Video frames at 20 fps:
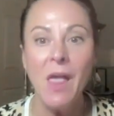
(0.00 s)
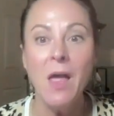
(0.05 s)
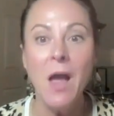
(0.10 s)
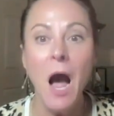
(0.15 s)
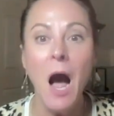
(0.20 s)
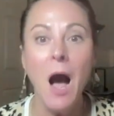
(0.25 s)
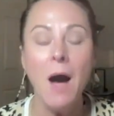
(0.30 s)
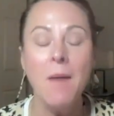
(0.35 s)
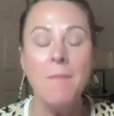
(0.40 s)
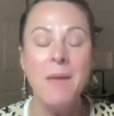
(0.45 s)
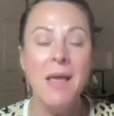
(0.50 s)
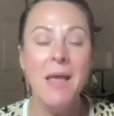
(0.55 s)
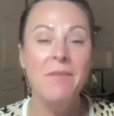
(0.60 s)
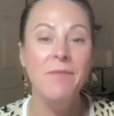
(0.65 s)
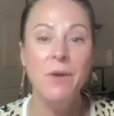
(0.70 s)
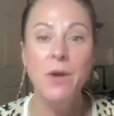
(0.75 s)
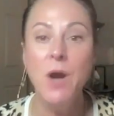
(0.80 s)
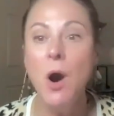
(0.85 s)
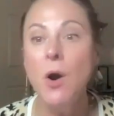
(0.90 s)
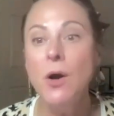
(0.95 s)
if
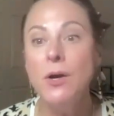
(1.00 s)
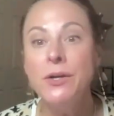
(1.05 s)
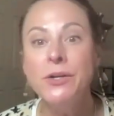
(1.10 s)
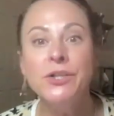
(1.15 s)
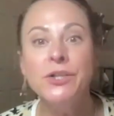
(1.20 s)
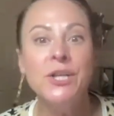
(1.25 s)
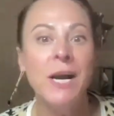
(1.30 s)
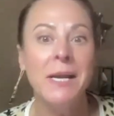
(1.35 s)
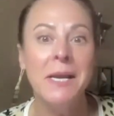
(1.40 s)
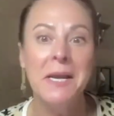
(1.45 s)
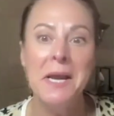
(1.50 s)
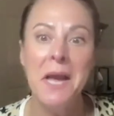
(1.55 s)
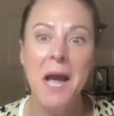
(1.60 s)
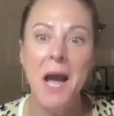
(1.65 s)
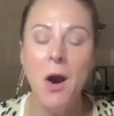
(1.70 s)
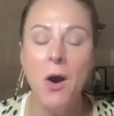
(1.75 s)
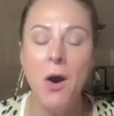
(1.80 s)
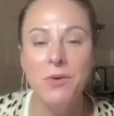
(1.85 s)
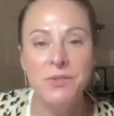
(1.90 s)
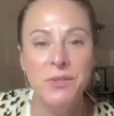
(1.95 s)
you go and you're checking
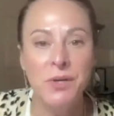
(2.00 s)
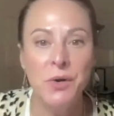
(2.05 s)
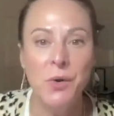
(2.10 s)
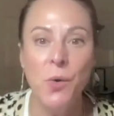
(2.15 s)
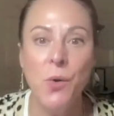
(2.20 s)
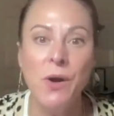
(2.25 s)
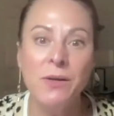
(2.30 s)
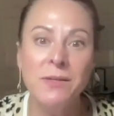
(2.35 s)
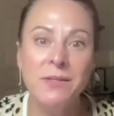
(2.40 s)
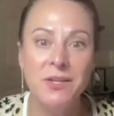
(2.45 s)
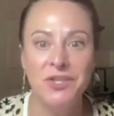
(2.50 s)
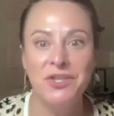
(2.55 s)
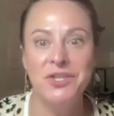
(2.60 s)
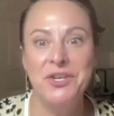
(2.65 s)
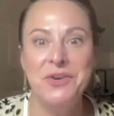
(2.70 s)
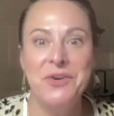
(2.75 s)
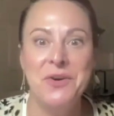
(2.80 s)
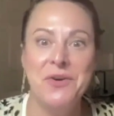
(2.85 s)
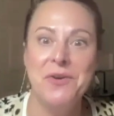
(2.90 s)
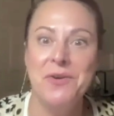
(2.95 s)
out ozone oils, because
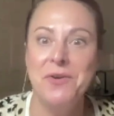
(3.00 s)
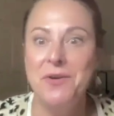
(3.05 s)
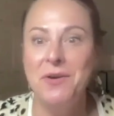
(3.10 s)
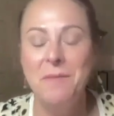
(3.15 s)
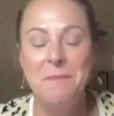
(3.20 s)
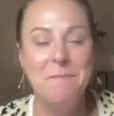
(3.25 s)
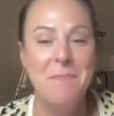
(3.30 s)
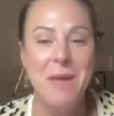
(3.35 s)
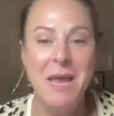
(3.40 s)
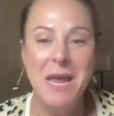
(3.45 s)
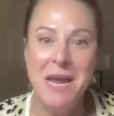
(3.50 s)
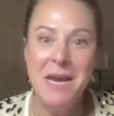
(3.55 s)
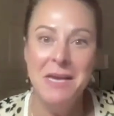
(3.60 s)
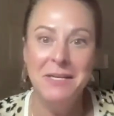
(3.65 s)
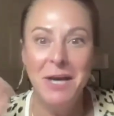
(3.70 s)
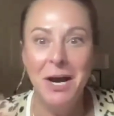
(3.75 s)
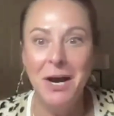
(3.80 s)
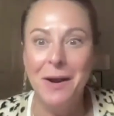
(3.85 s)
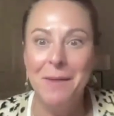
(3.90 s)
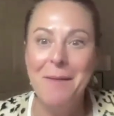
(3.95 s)
you heard me
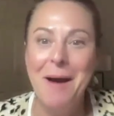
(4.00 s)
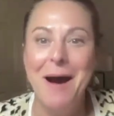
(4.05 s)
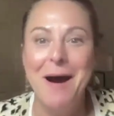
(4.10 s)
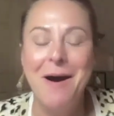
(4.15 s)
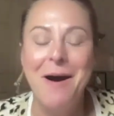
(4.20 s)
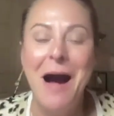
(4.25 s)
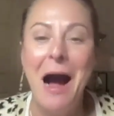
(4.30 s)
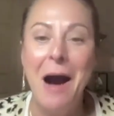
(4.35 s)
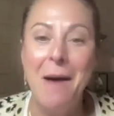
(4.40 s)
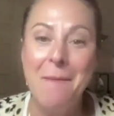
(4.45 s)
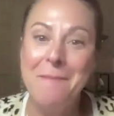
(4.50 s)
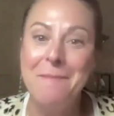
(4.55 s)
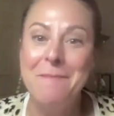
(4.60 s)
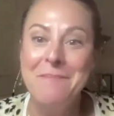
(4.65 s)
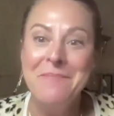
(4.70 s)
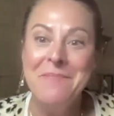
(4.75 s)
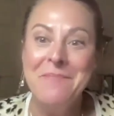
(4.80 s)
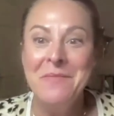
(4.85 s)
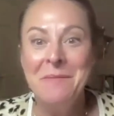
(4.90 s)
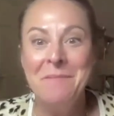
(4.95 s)
talk about how
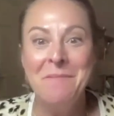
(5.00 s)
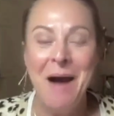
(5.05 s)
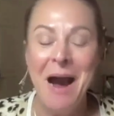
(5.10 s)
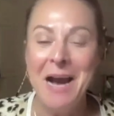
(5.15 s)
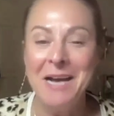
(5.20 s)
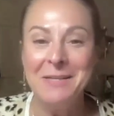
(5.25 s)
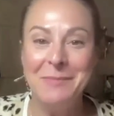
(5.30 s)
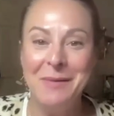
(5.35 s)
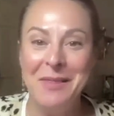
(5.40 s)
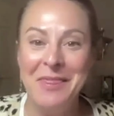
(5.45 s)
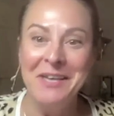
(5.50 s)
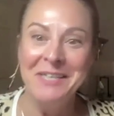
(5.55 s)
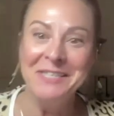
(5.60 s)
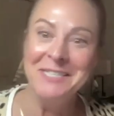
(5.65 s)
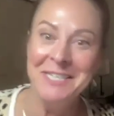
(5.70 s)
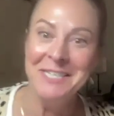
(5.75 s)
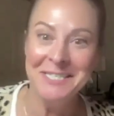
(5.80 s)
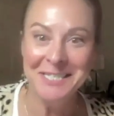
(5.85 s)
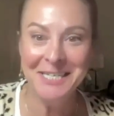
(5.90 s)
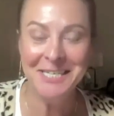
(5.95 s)
my husband thinks
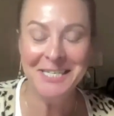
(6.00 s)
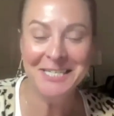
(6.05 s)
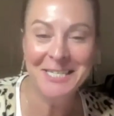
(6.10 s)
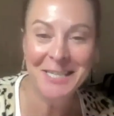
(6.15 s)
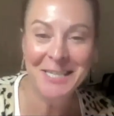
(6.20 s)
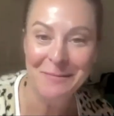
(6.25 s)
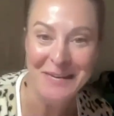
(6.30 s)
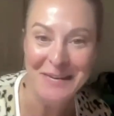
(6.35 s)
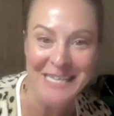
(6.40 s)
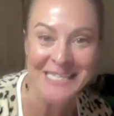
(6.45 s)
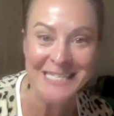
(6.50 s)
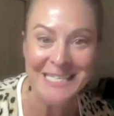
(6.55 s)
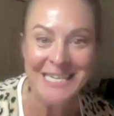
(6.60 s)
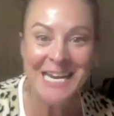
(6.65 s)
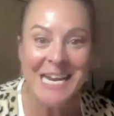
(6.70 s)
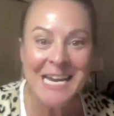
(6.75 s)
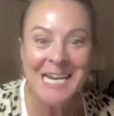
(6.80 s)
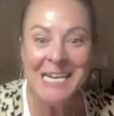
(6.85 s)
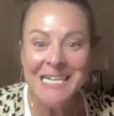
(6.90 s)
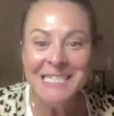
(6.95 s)
this is the bee's
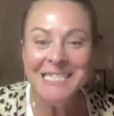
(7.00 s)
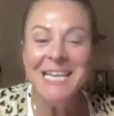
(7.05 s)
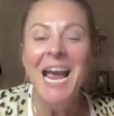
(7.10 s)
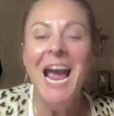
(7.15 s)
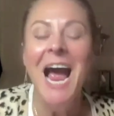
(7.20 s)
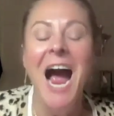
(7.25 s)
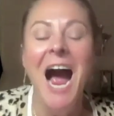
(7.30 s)
knees,